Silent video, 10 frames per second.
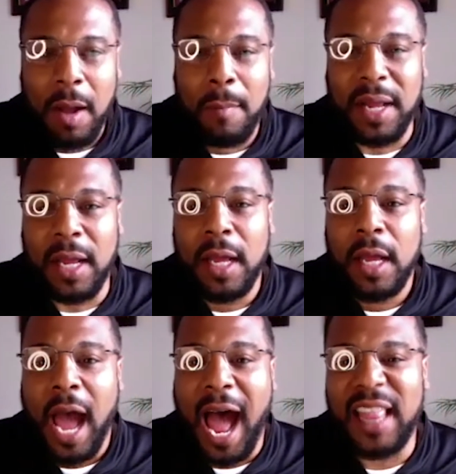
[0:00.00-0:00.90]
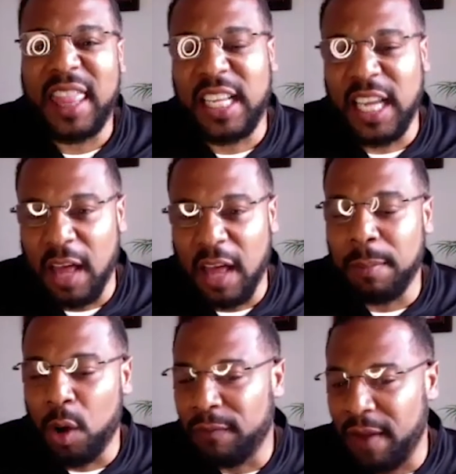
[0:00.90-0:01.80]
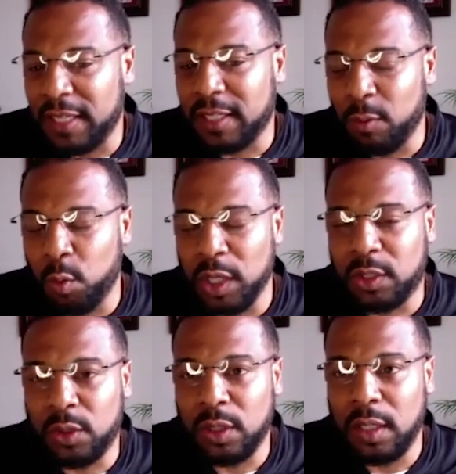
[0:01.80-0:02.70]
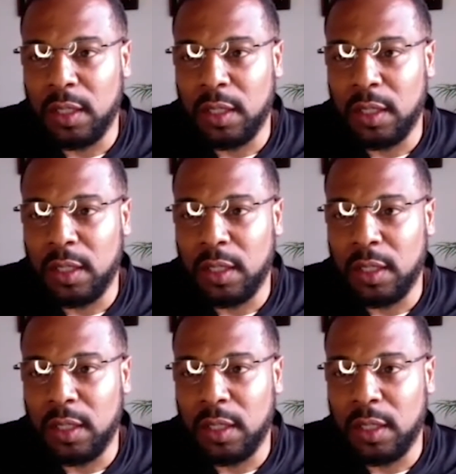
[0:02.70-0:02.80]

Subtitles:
But I think the other motivation, which,